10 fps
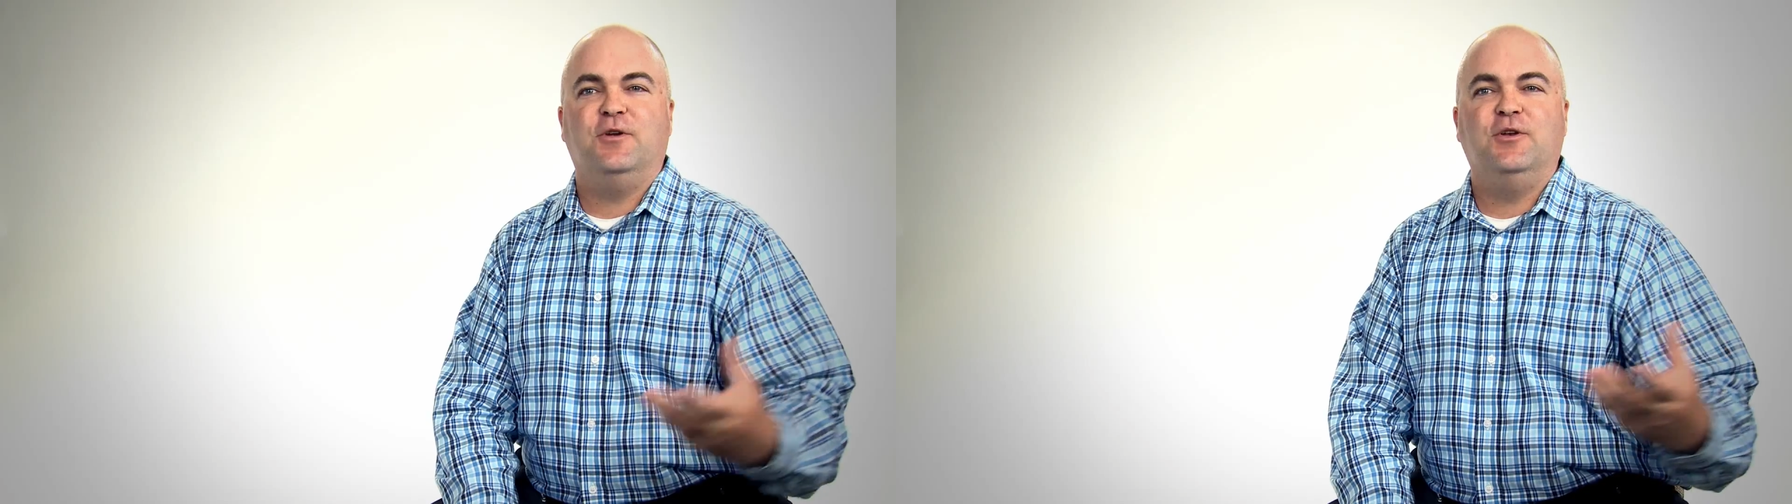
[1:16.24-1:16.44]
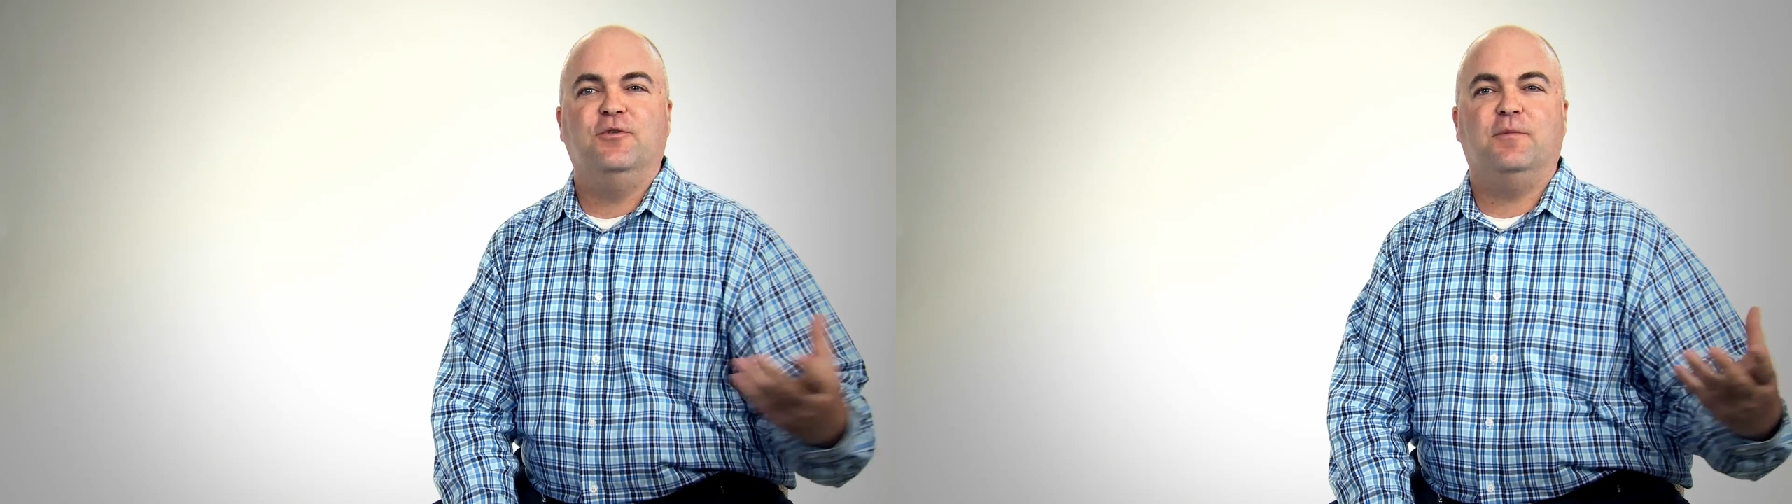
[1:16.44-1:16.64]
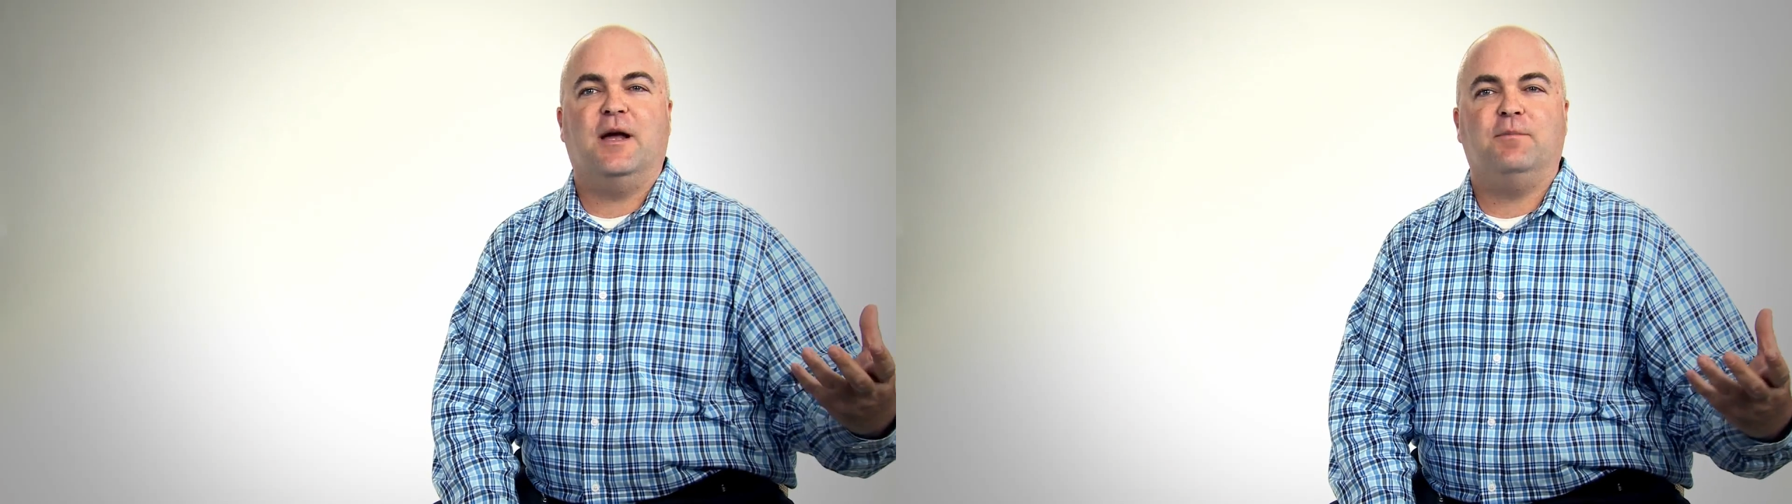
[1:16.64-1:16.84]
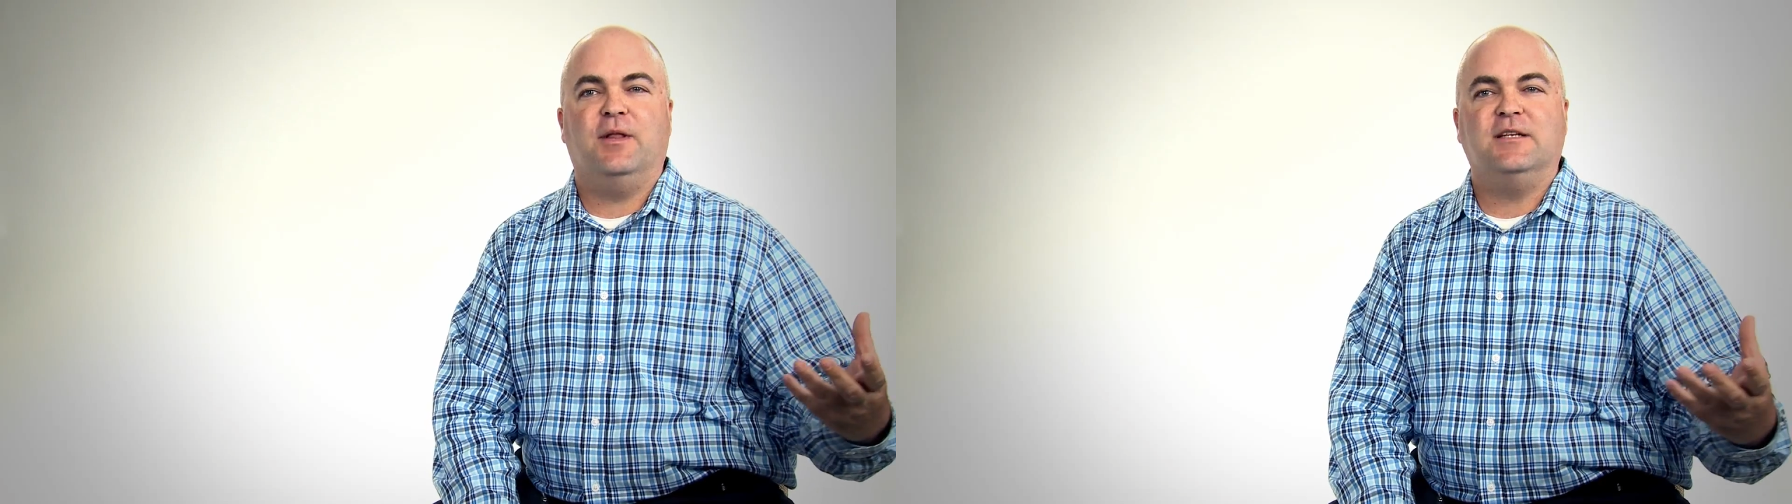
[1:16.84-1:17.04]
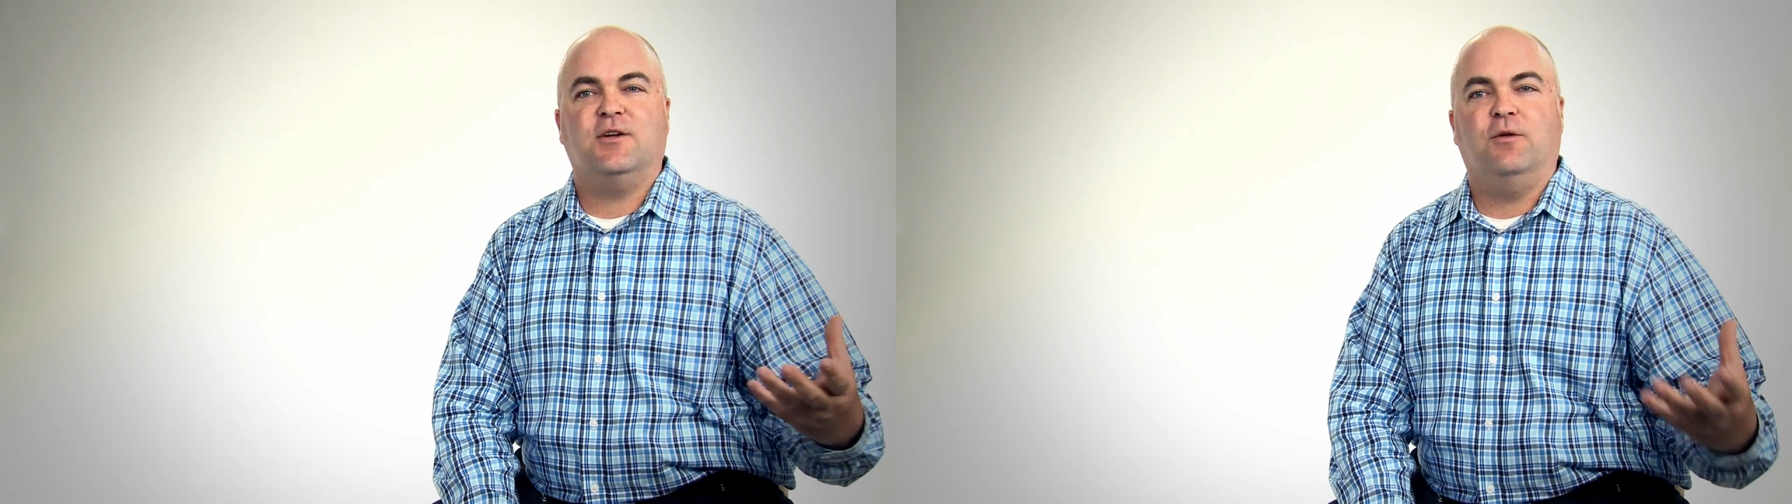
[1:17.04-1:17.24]
we knew about a
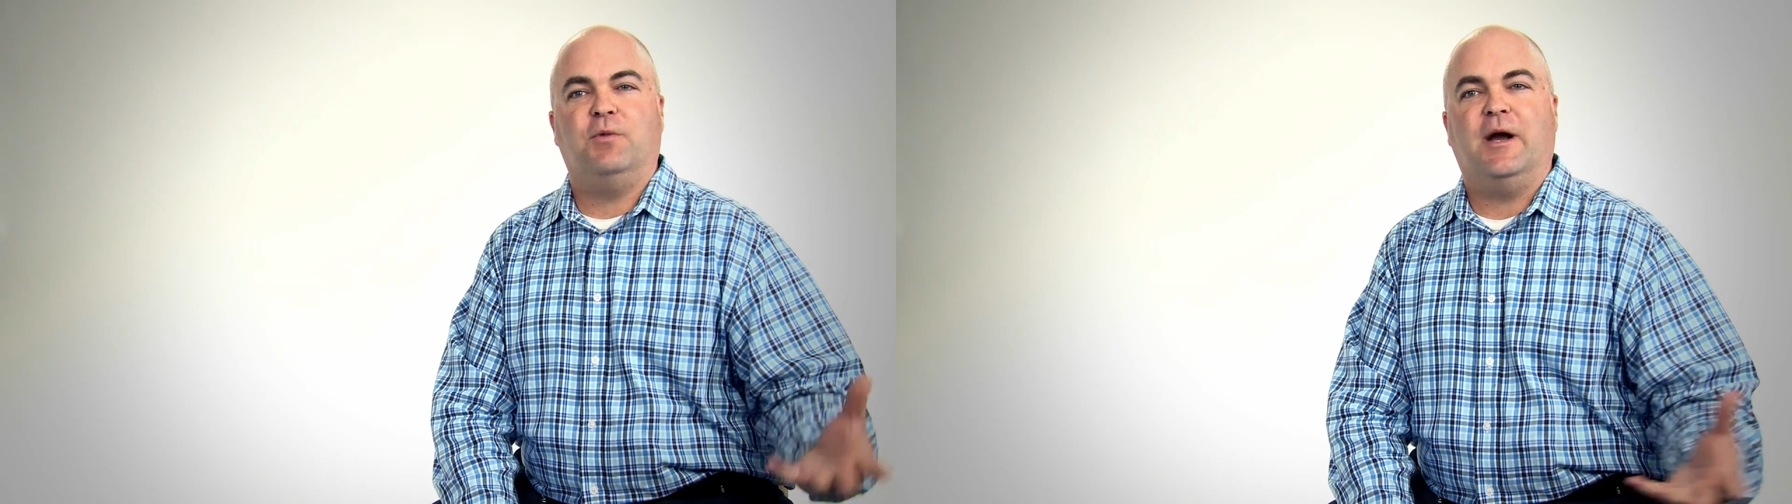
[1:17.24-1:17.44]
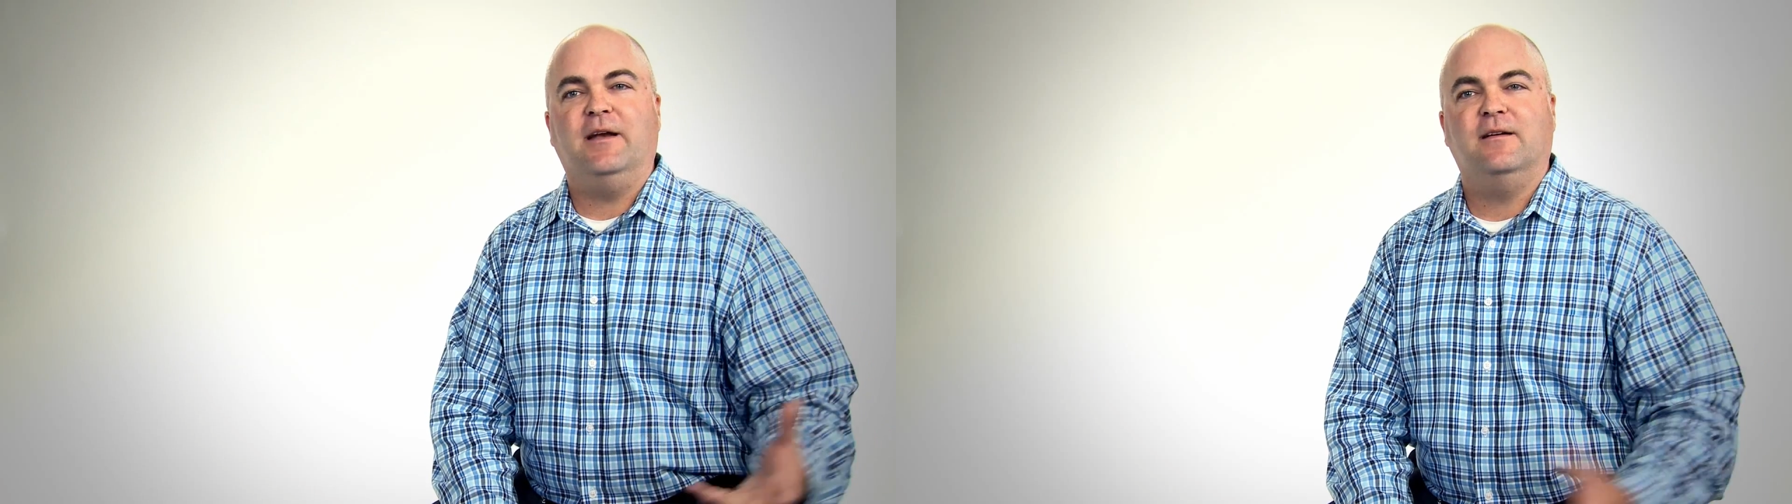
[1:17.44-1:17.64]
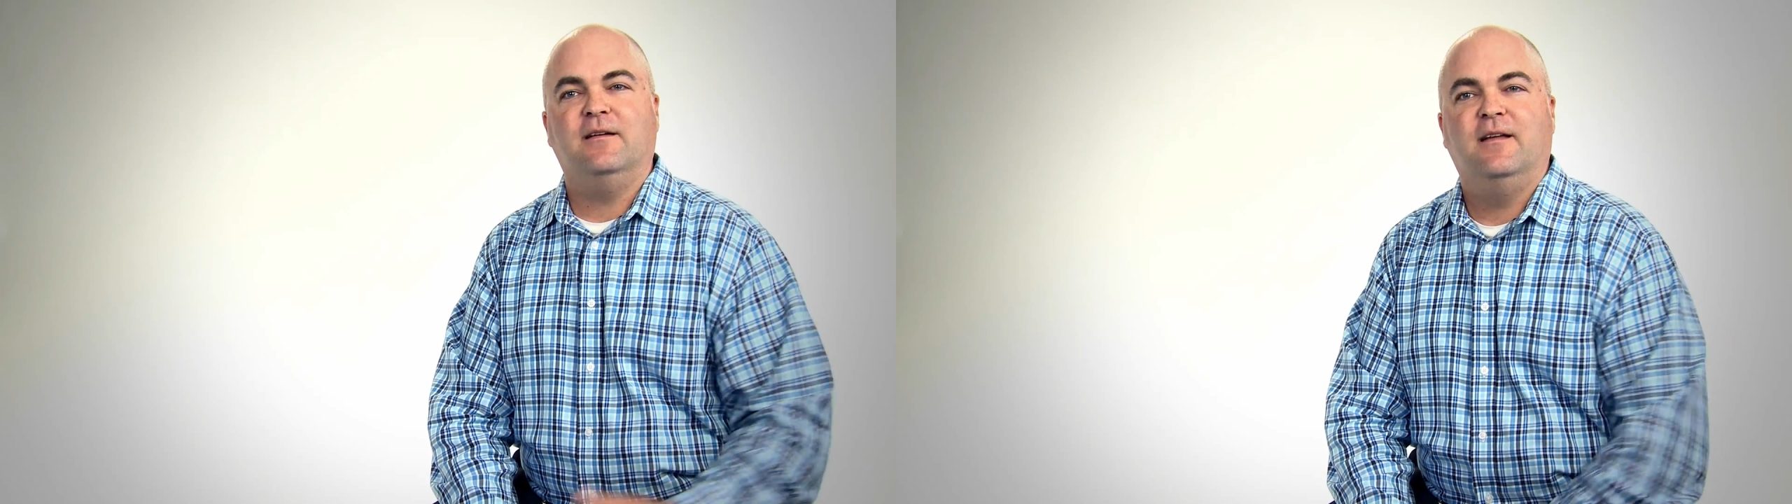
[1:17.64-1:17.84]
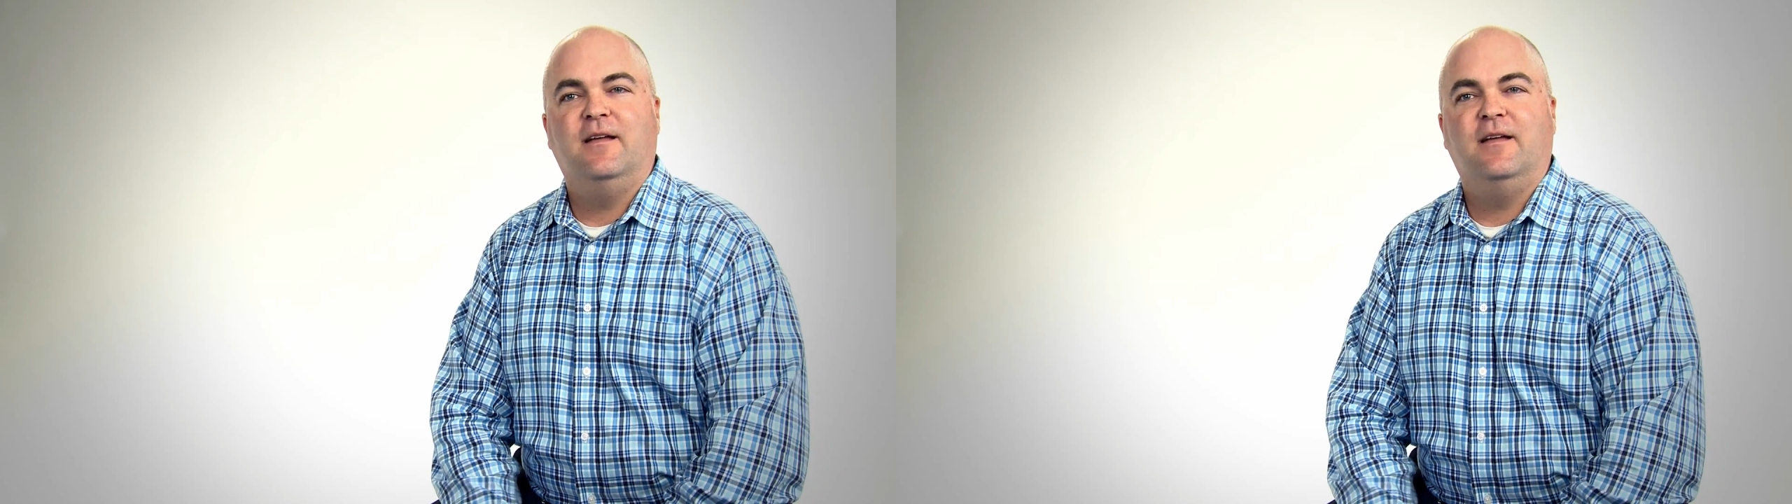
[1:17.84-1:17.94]
place called Brighton,